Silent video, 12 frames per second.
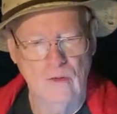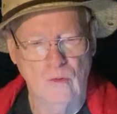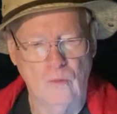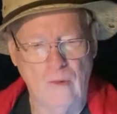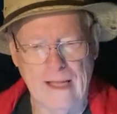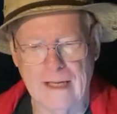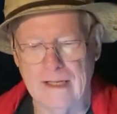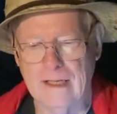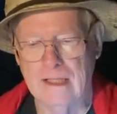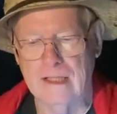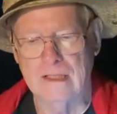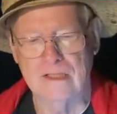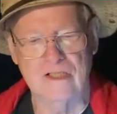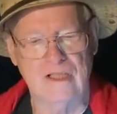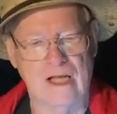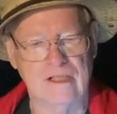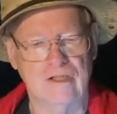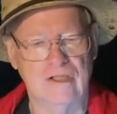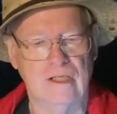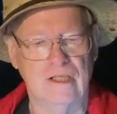when such